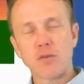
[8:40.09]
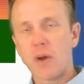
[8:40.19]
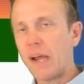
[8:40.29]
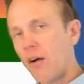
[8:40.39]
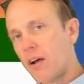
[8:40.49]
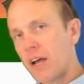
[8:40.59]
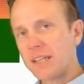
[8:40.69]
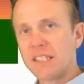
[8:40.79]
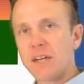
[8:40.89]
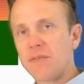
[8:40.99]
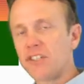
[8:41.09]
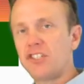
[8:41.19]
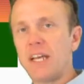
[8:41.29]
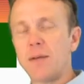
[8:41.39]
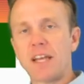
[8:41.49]
Try all kinds of different
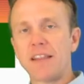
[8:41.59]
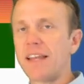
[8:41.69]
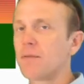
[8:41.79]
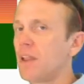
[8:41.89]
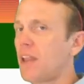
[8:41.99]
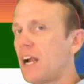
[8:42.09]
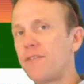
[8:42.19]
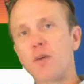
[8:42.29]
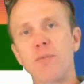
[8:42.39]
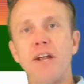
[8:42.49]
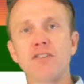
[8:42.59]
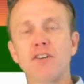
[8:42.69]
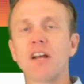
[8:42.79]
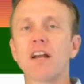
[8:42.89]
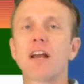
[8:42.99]
shapes. I think a lot of your peers are
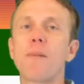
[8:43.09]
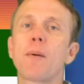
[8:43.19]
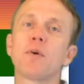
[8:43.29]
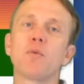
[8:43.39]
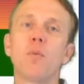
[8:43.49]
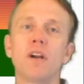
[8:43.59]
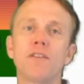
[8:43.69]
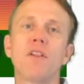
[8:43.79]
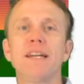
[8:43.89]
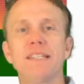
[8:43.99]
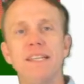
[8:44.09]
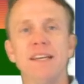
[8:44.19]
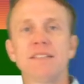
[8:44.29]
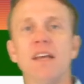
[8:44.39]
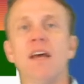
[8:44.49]
going to come up with wonderful
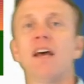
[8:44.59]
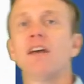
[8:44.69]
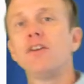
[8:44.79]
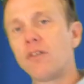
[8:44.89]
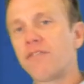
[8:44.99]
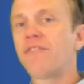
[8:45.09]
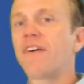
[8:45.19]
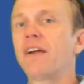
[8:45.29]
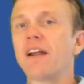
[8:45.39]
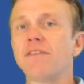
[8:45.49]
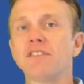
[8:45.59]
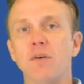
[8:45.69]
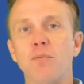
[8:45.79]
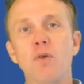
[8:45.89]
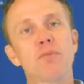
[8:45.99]
ideas. You're fair enough to
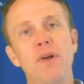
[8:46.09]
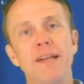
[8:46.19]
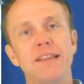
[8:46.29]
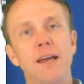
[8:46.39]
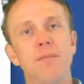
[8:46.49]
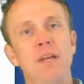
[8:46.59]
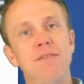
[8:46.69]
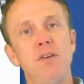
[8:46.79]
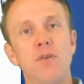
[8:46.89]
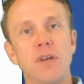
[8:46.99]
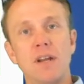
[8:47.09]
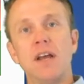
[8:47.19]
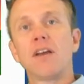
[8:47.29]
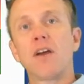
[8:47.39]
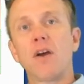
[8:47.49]
appropriate them if you can
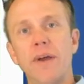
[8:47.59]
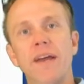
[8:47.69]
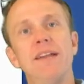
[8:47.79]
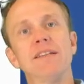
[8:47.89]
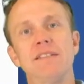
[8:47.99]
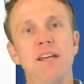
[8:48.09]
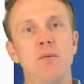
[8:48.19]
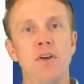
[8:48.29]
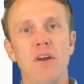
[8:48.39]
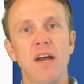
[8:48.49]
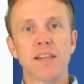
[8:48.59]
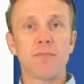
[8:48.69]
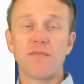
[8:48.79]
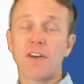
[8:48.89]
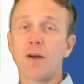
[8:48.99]
go in and cite where you got
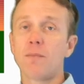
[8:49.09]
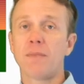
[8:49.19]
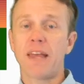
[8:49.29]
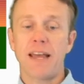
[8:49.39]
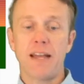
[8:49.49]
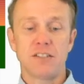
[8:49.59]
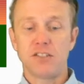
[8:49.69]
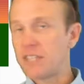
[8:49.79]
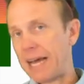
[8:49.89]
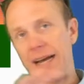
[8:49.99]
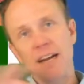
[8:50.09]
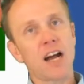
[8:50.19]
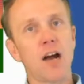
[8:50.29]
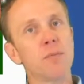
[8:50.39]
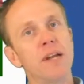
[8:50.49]
them from and just add a
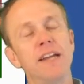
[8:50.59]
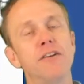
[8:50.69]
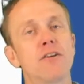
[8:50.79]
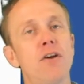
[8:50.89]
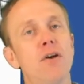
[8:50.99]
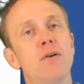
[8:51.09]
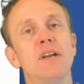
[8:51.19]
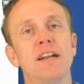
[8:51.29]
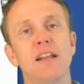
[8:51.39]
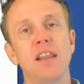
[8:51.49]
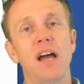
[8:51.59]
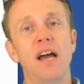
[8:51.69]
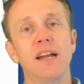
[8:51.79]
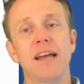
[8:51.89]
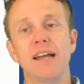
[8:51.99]
comment in your code and a
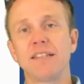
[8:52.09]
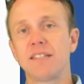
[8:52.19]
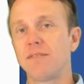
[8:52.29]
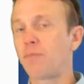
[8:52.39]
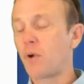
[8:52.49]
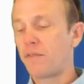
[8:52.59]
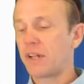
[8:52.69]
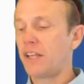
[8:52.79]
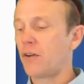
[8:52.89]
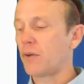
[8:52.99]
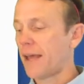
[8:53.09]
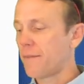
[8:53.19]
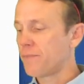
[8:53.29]
line. It's perfectly okay.